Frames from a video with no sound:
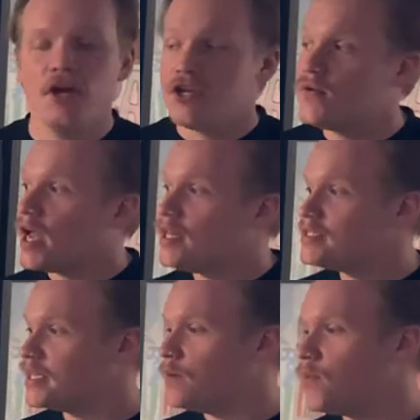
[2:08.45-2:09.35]
You can
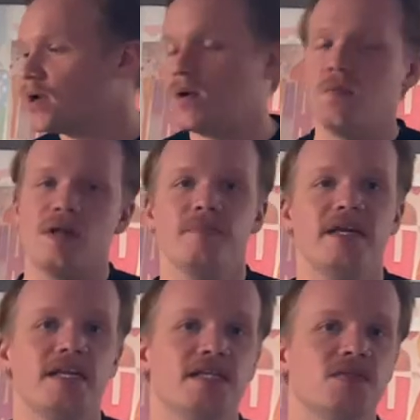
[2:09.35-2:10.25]
set up one-on-one -on -one
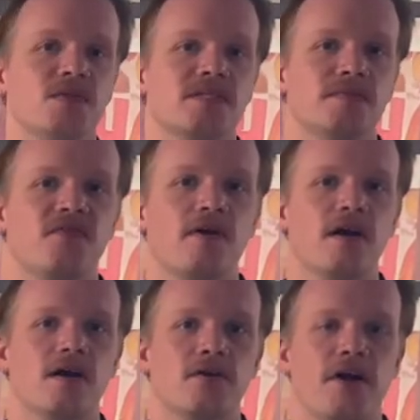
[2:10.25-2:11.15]
meetings with some of
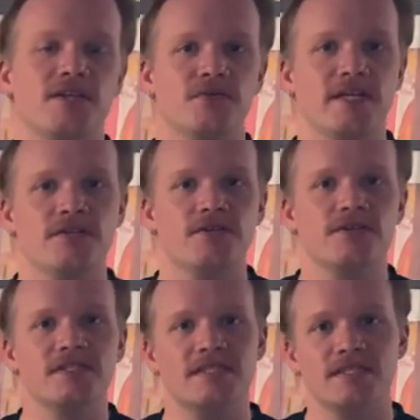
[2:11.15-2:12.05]
our graduate
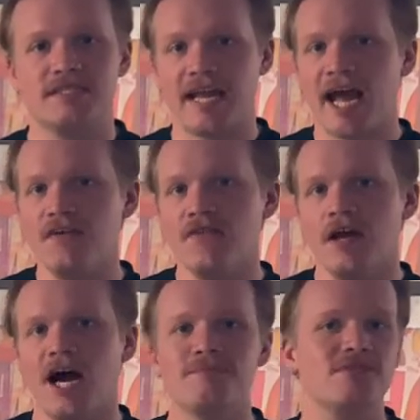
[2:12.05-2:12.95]
interns and staff
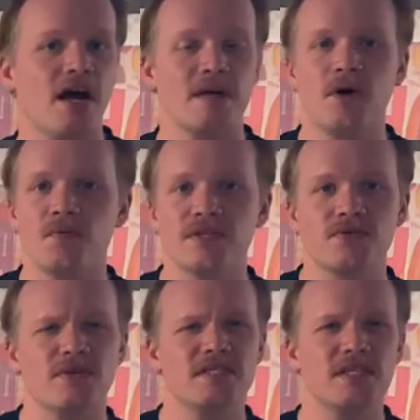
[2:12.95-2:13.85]
um, to talk about
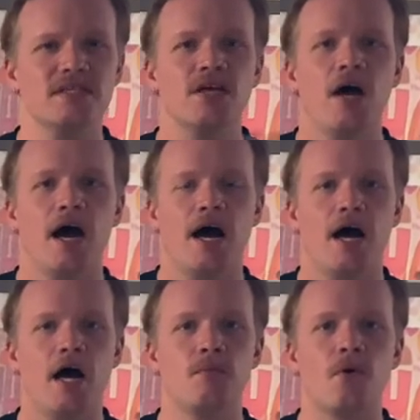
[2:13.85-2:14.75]
resources
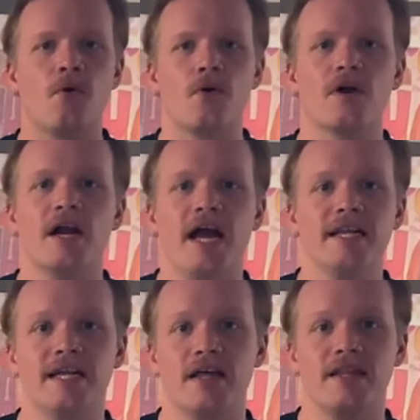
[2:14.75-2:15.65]
um, or
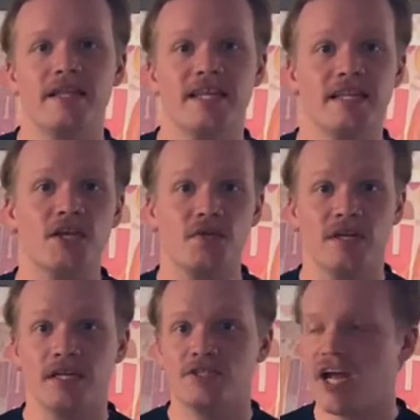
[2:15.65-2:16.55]
anything that you
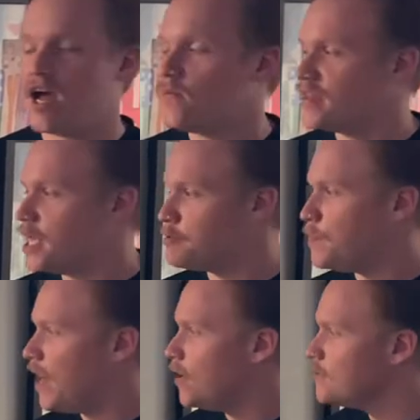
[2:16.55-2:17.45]
need to chat with them
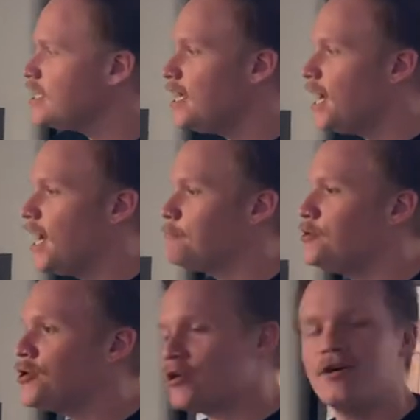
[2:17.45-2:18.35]
about. Um,
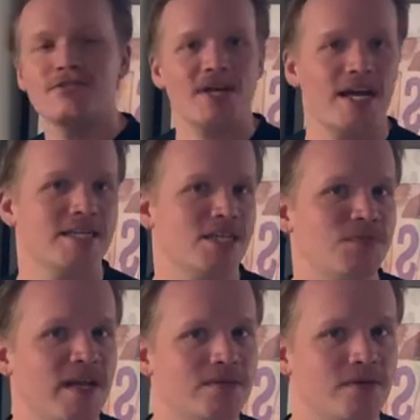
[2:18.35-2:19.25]
and you can also kind of touch
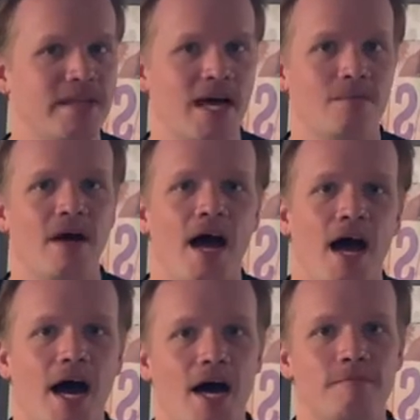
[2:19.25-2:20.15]
base with them
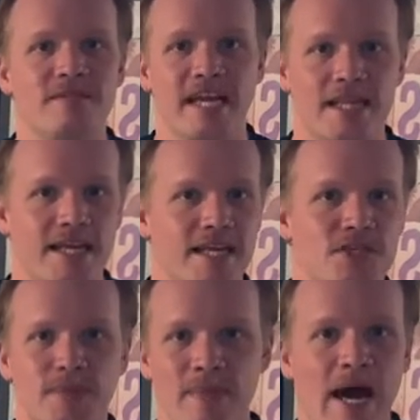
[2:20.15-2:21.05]
um, daily
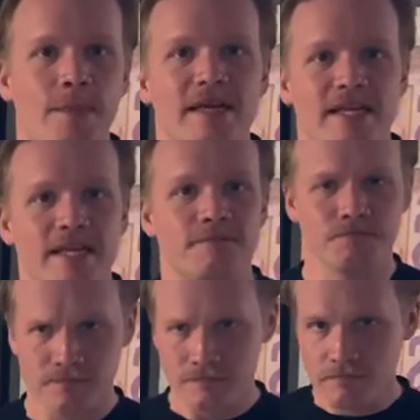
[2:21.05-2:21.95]
just by popping in
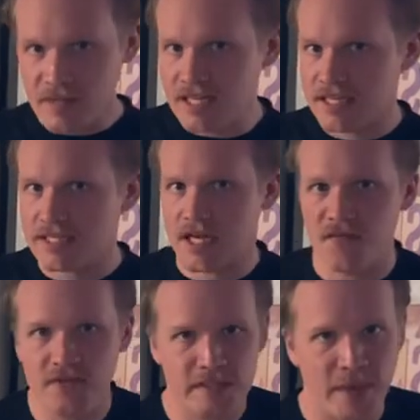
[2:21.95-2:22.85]
to this
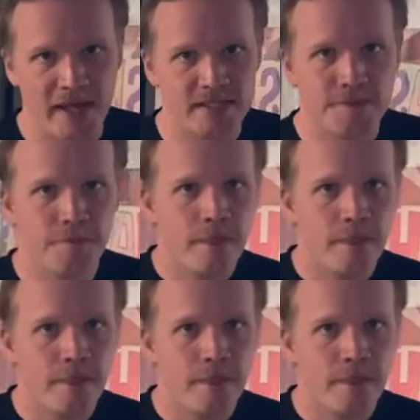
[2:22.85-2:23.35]
office space.